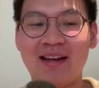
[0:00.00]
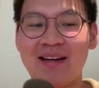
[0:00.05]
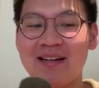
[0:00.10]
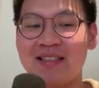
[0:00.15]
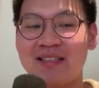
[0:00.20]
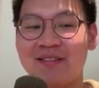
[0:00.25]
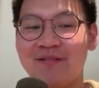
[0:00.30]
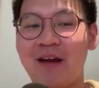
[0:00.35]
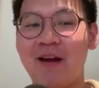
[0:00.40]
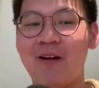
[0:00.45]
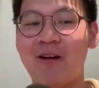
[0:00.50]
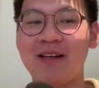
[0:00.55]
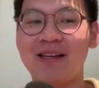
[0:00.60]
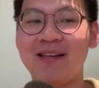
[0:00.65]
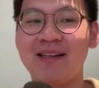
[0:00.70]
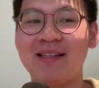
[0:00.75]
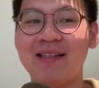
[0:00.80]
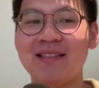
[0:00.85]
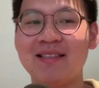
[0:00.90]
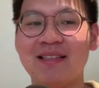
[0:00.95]
it's very
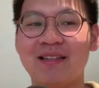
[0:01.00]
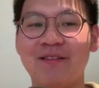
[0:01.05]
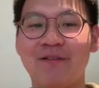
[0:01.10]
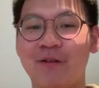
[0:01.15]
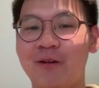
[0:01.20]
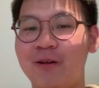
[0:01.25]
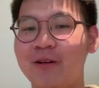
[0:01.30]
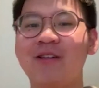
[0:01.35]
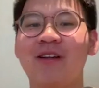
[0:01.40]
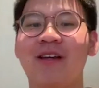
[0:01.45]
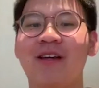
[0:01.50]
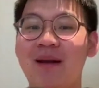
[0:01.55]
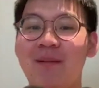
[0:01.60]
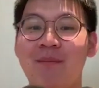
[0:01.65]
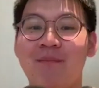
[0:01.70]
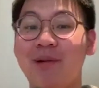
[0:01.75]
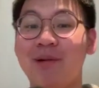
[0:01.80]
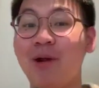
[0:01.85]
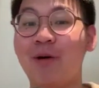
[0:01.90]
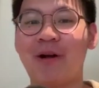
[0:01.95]
easy for it to
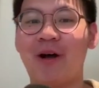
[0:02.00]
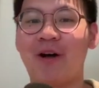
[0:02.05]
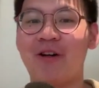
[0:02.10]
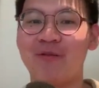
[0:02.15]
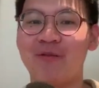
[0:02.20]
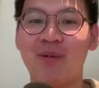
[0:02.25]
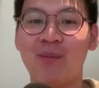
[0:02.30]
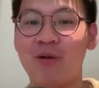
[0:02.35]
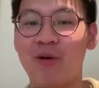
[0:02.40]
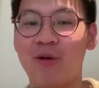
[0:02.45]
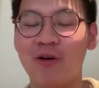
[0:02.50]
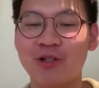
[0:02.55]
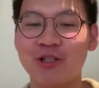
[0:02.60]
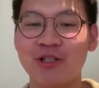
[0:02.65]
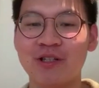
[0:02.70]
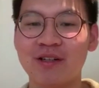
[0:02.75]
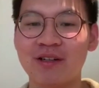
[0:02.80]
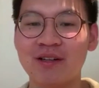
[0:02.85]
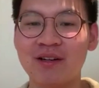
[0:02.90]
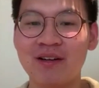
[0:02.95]
get blown out of
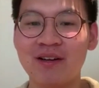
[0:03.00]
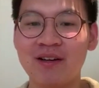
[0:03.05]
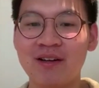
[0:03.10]
proportion